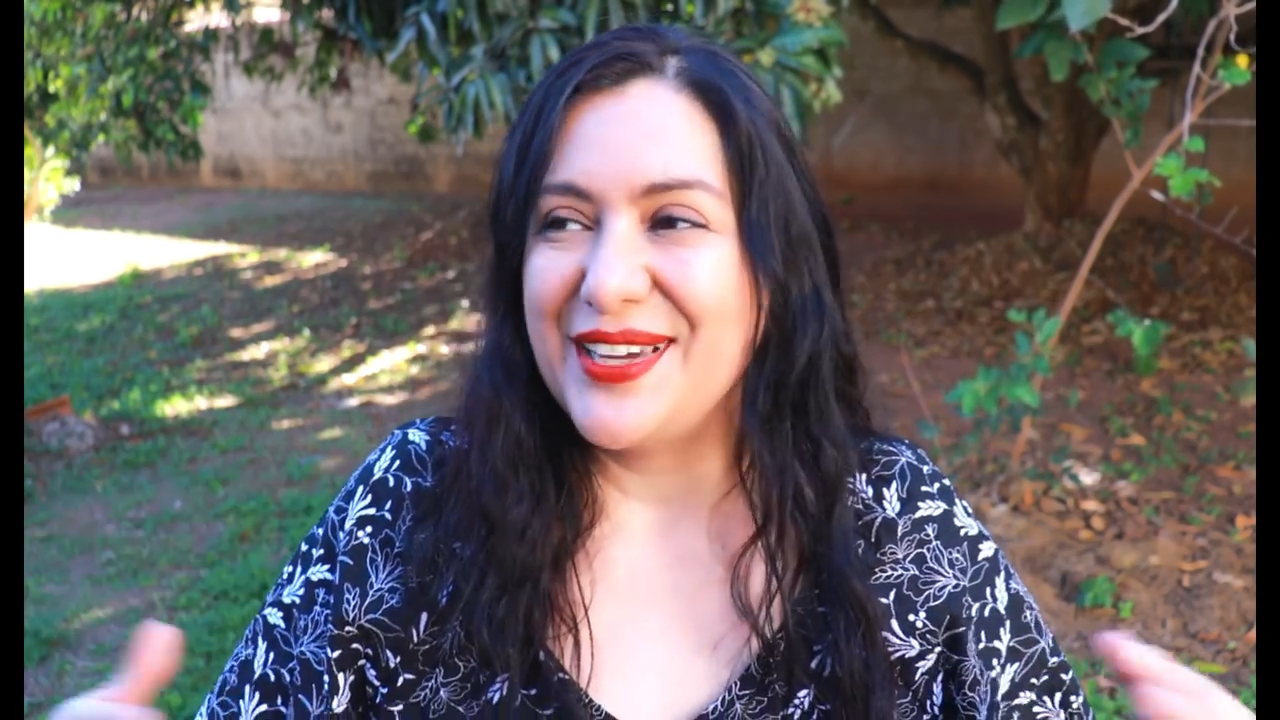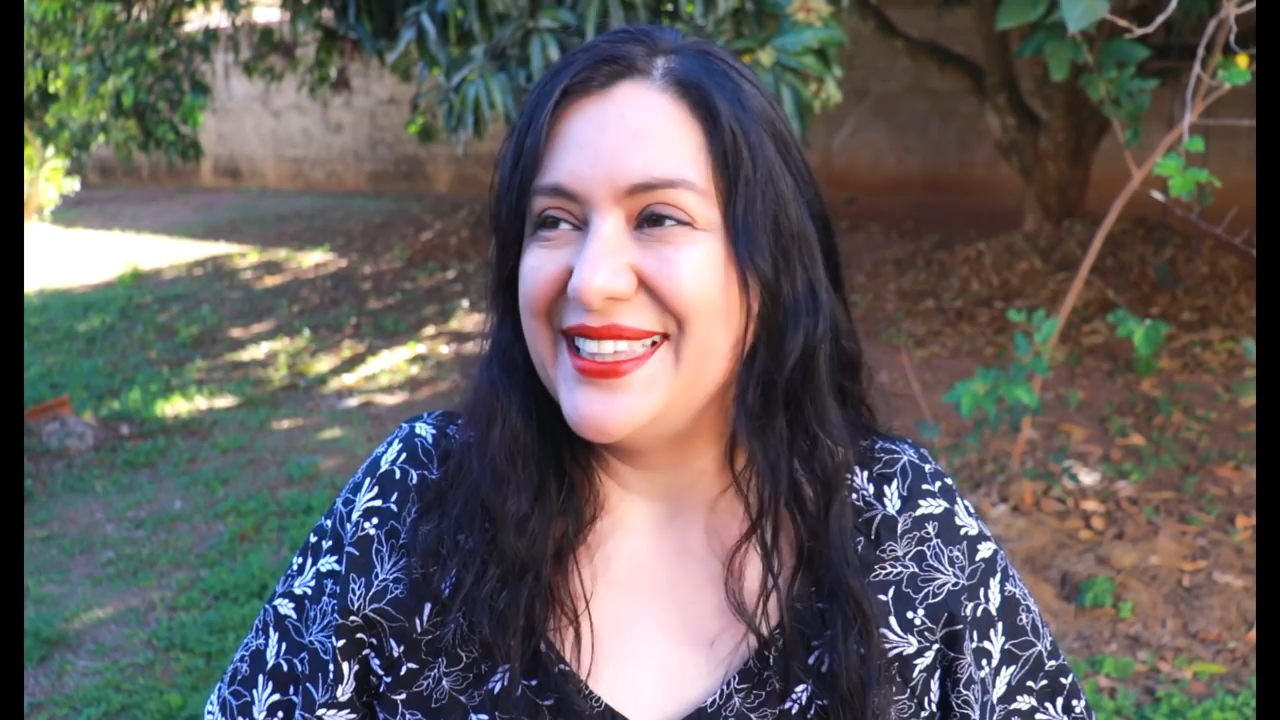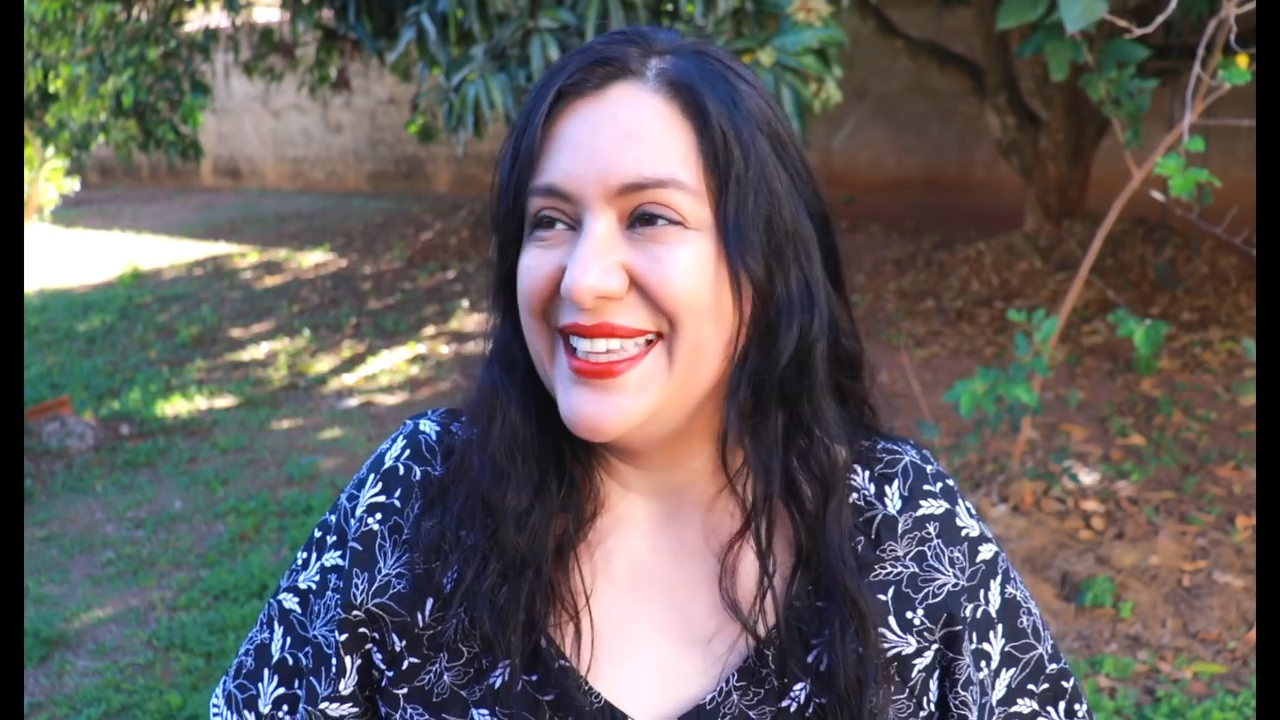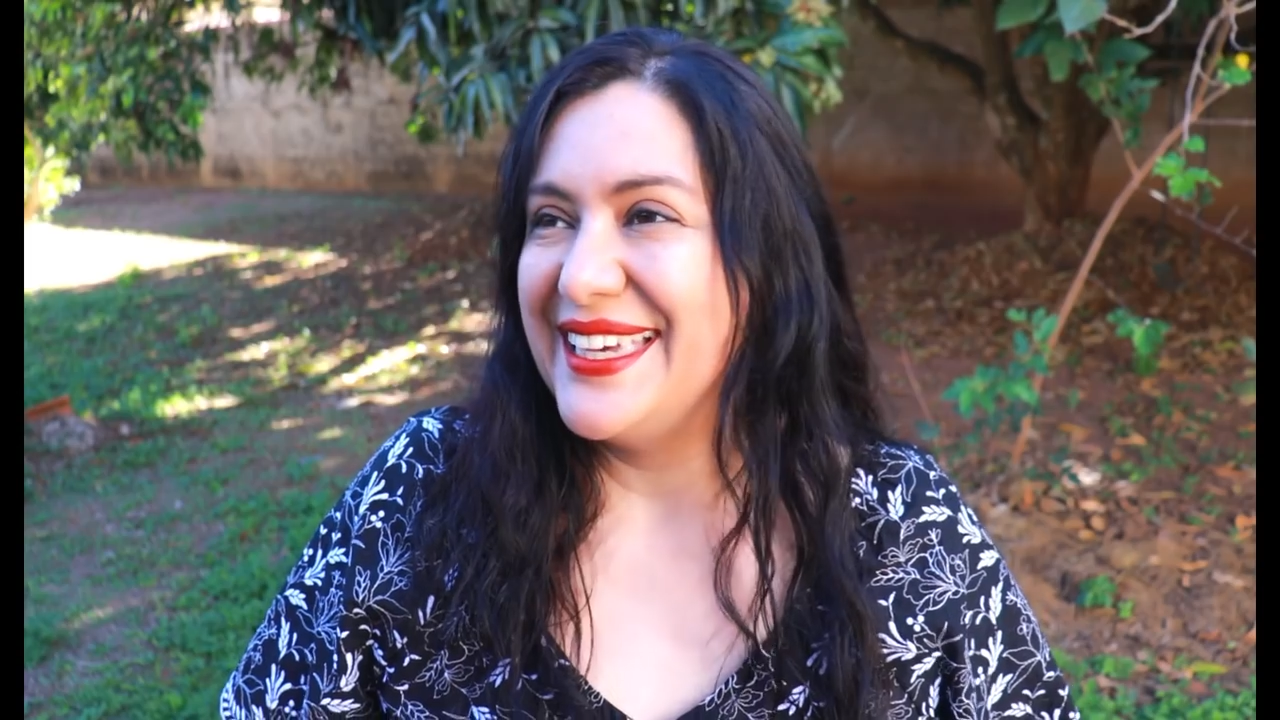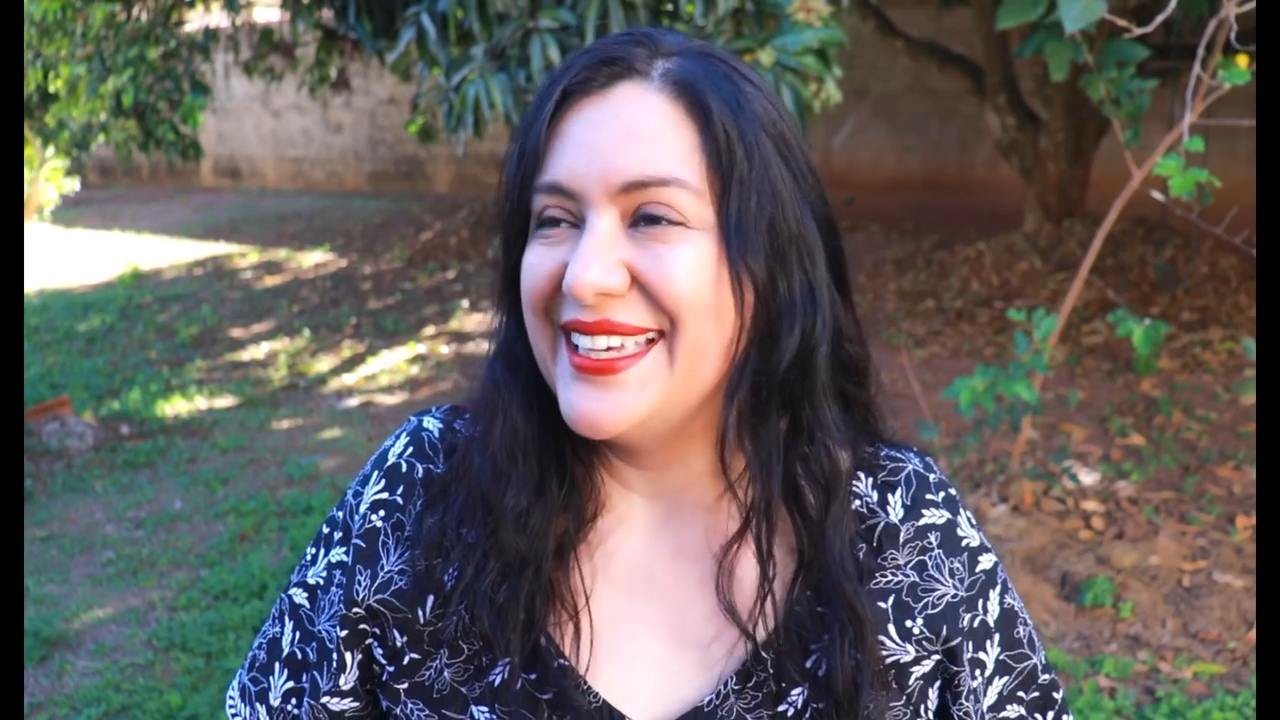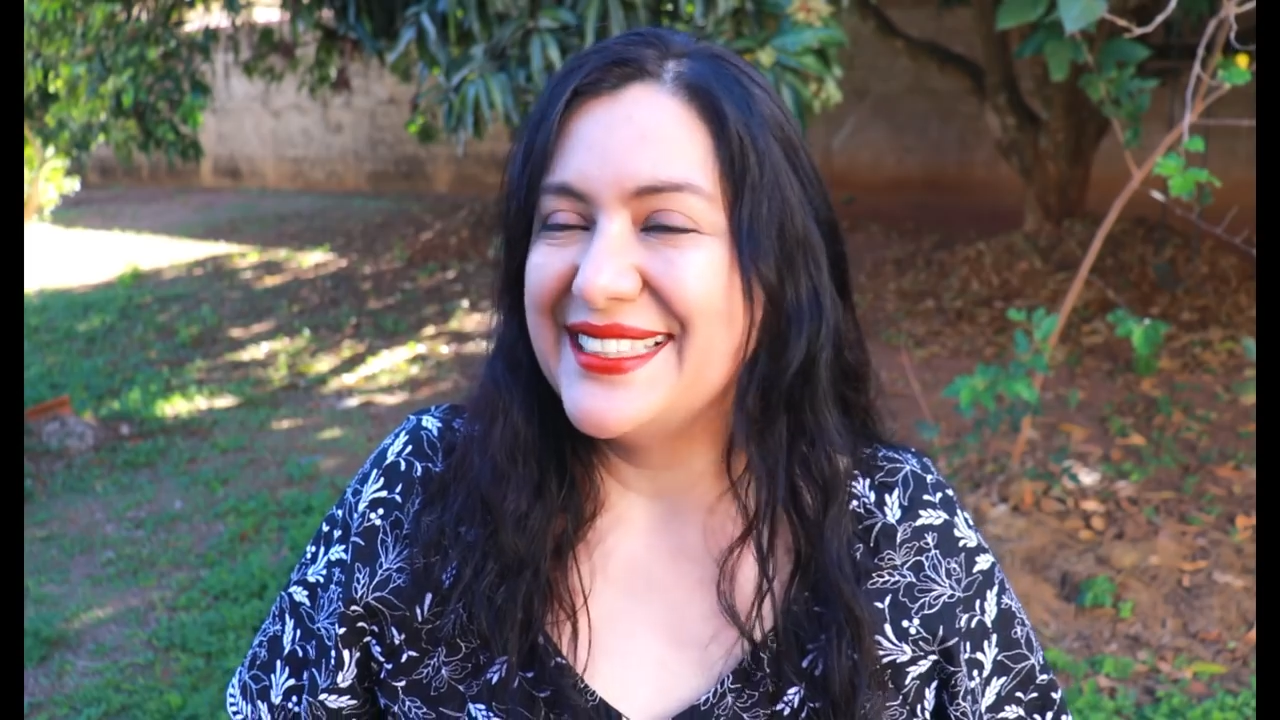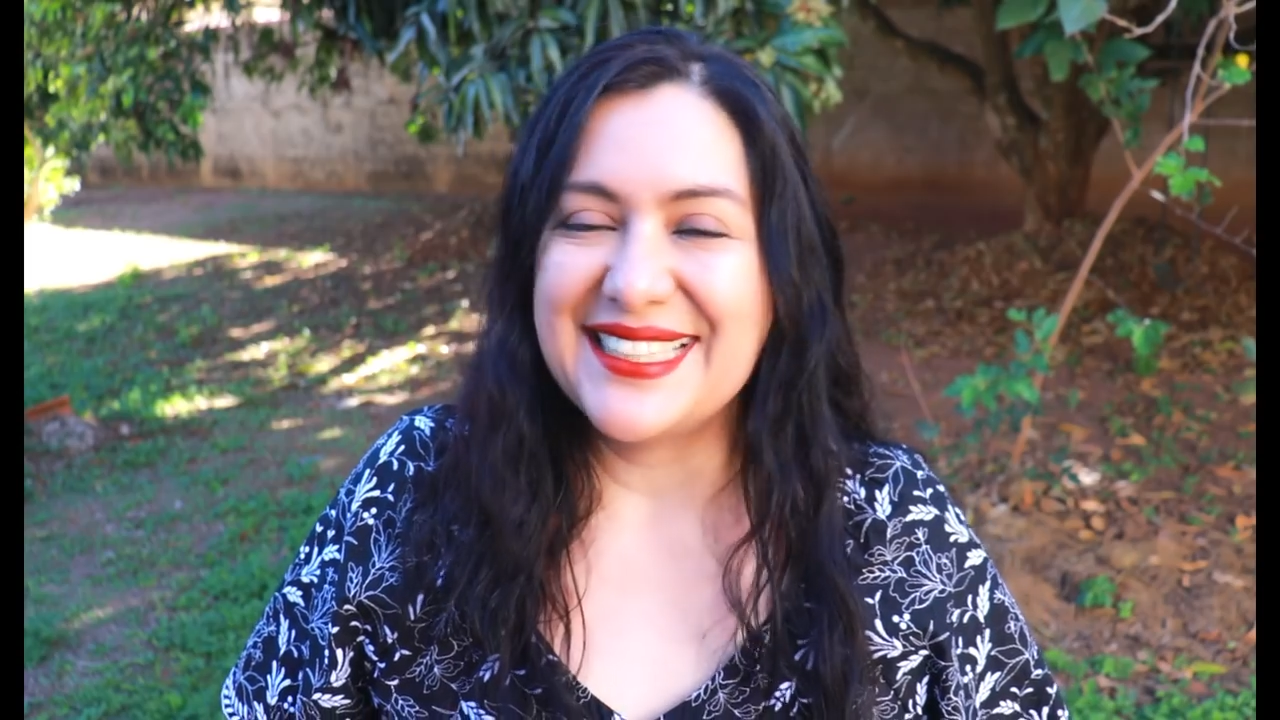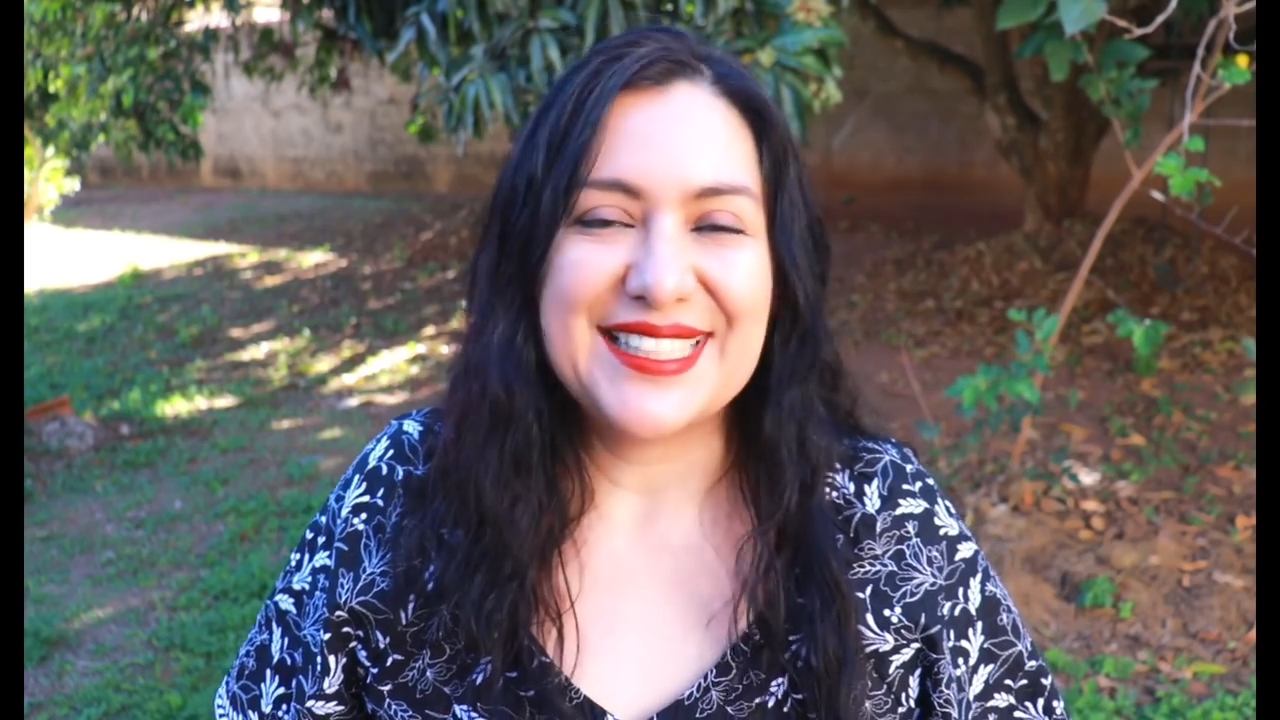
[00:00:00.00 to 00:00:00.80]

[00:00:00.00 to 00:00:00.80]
ideas,